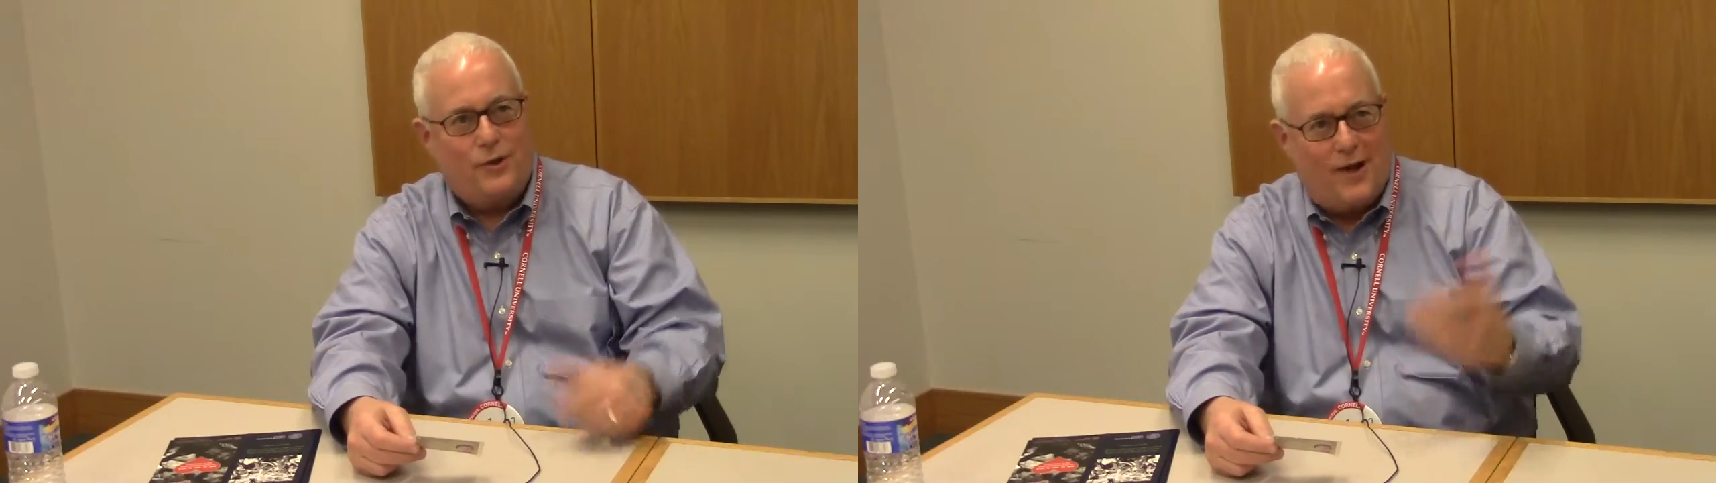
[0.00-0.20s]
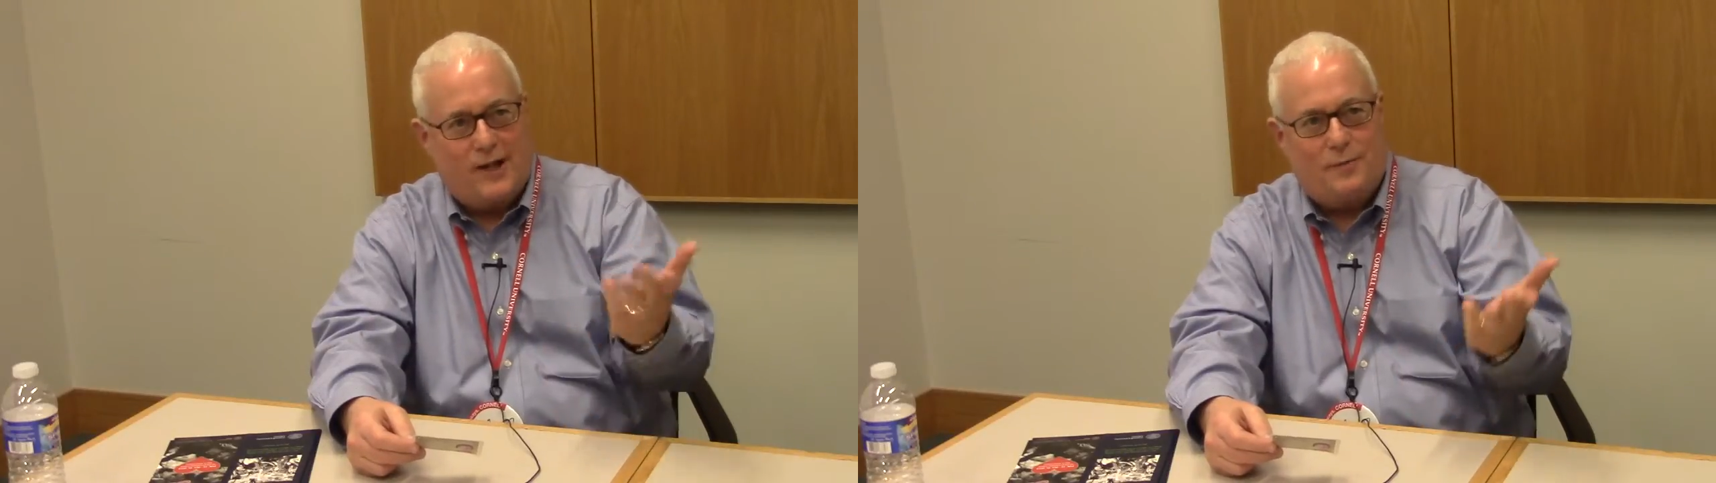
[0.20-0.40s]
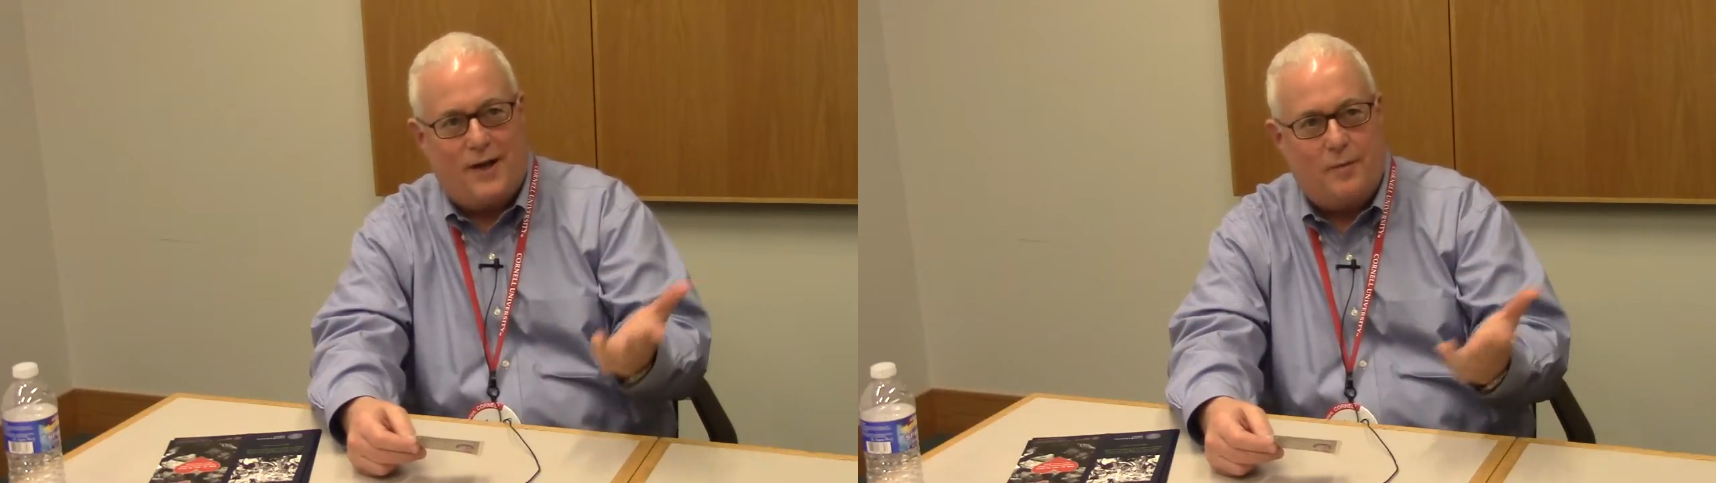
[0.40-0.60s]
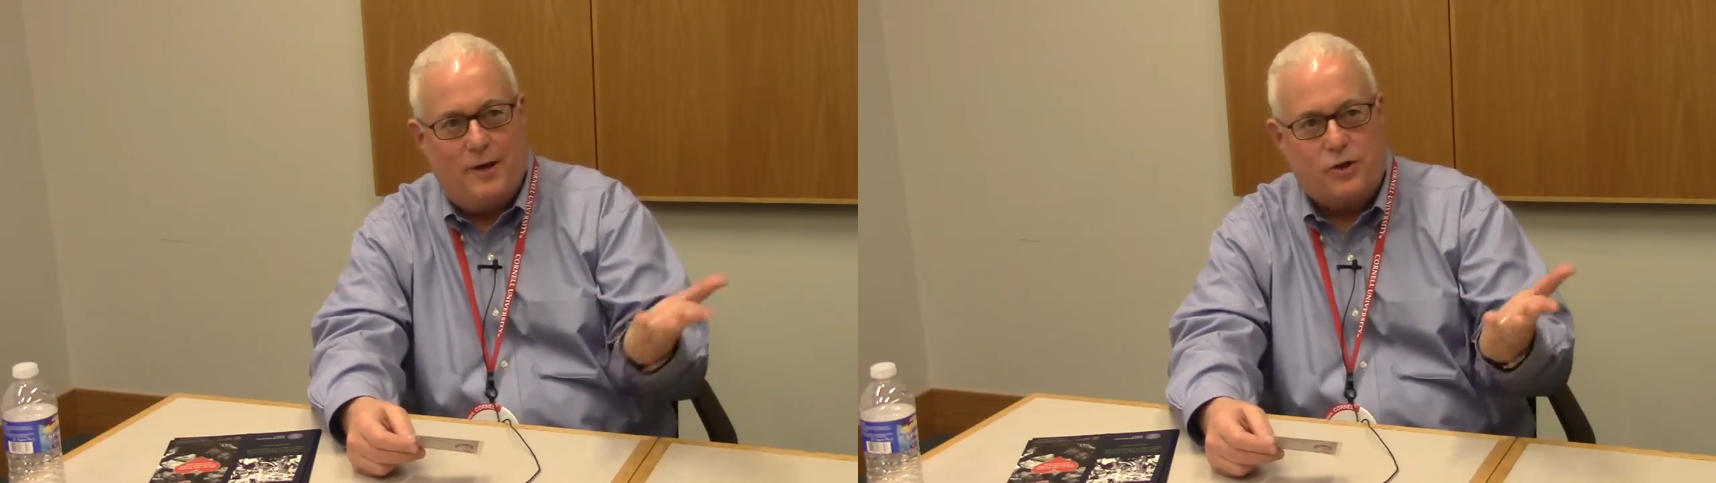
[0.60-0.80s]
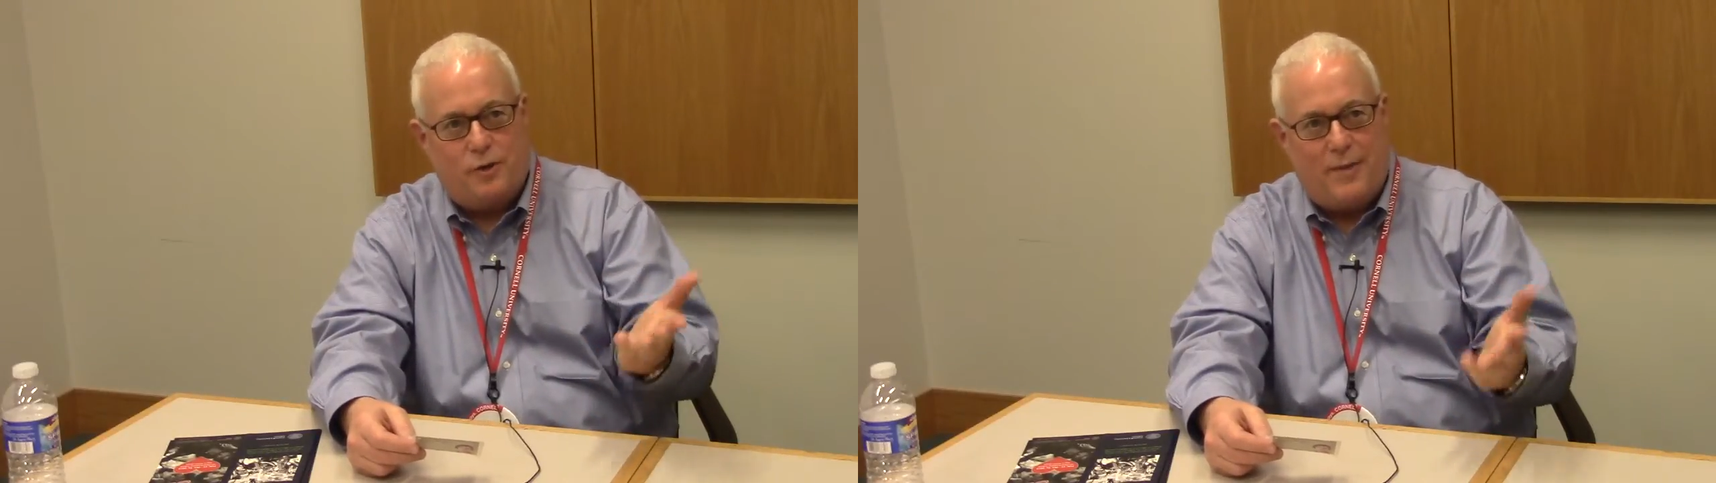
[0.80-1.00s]
you asked me, I
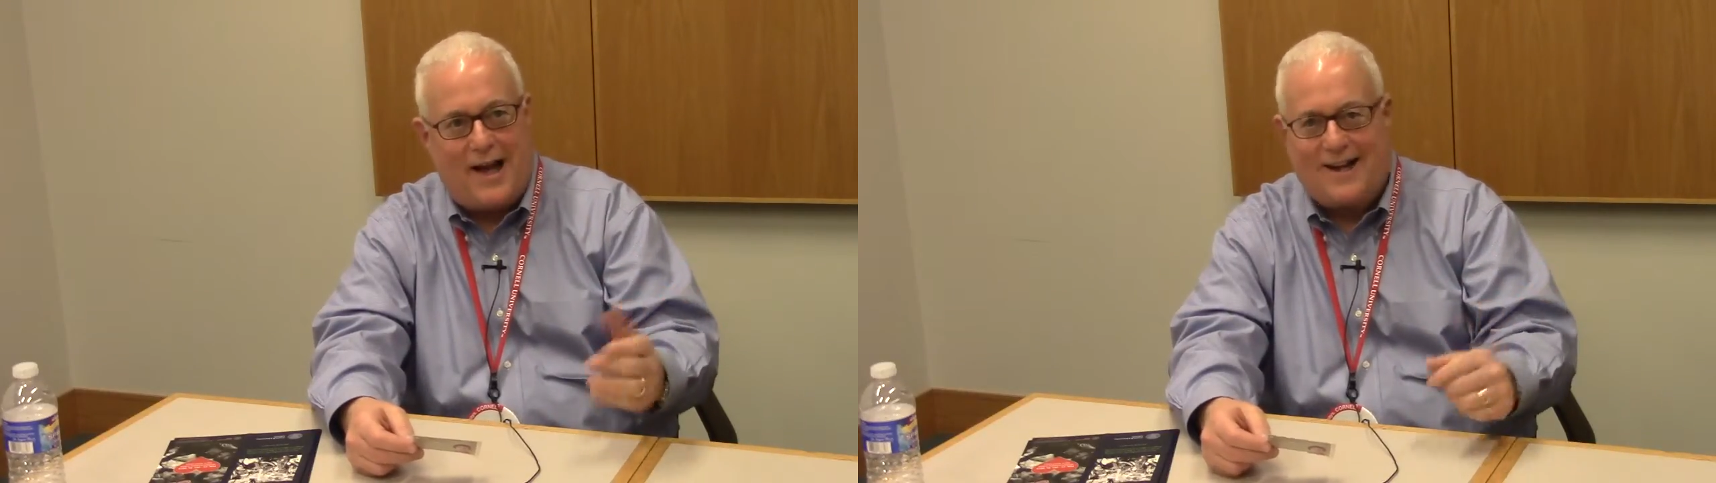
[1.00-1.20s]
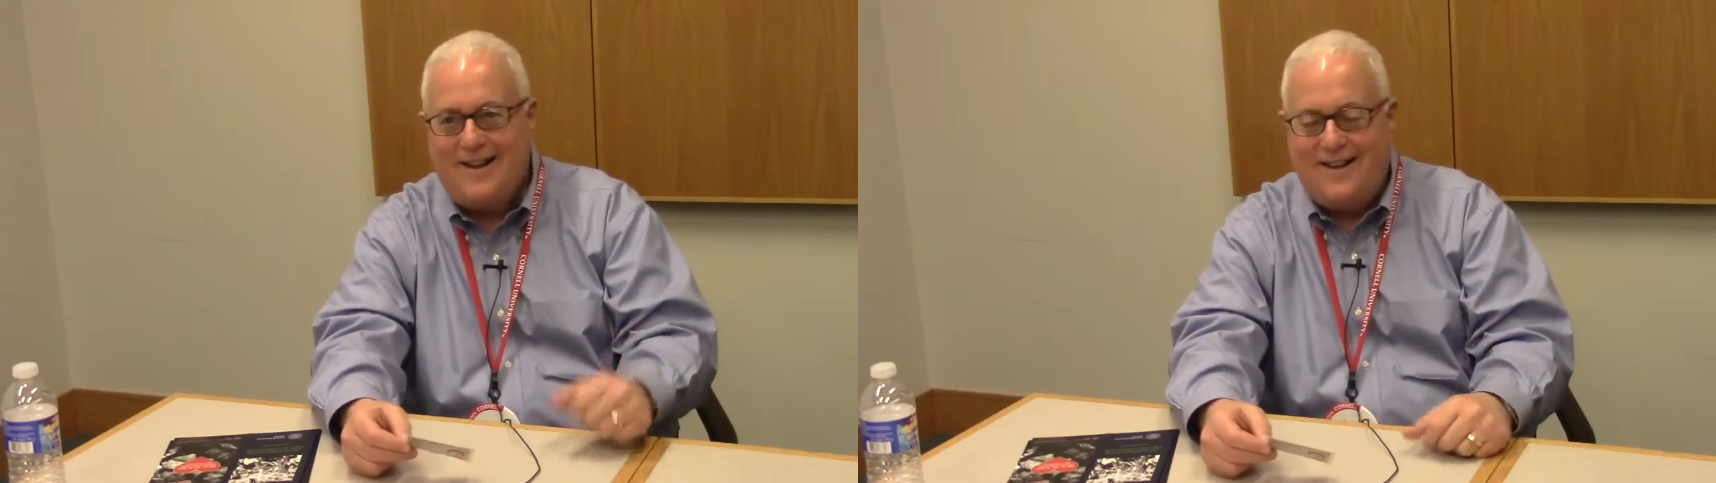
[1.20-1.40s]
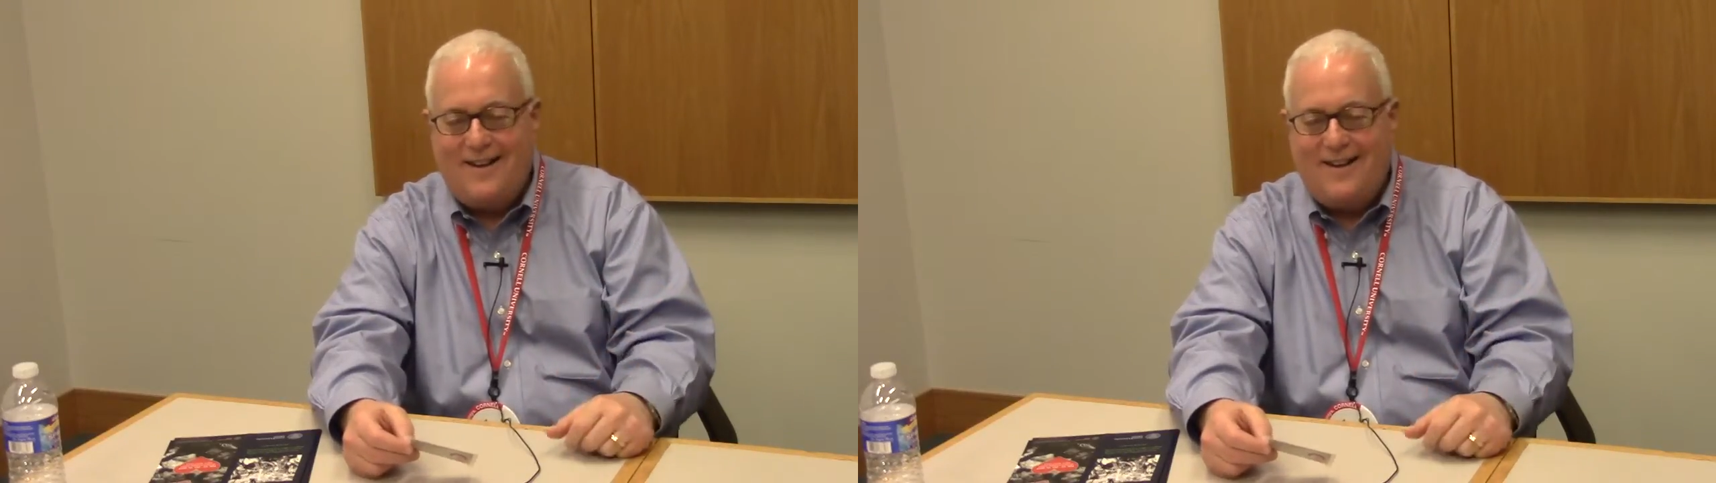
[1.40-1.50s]
emailed you back,